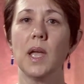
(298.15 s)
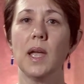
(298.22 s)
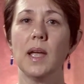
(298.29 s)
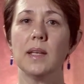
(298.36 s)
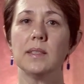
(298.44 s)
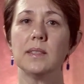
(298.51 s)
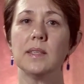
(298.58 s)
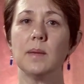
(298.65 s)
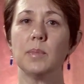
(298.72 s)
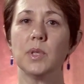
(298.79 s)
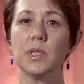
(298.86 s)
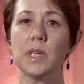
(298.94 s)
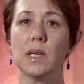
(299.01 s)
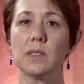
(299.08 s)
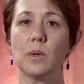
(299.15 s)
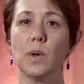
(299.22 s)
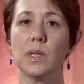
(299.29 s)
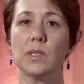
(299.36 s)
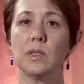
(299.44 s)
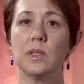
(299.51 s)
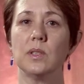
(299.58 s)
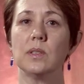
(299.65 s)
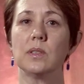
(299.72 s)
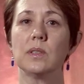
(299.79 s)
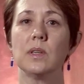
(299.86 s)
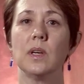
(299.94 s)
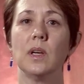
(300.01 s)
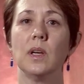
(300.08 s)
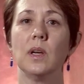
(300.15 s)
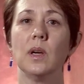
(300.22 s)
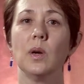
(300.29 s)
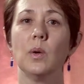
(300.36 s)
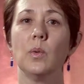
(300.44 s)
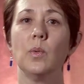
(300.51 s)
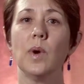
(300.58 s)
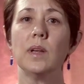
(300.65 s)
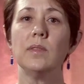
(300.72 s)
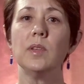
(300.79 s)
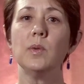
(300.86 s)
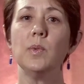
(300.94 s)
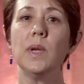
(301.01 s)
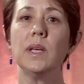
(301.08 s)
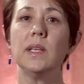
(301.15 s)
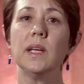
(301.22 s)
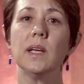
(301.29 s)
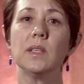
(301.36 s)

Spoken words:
and sample test questions. One of the weekly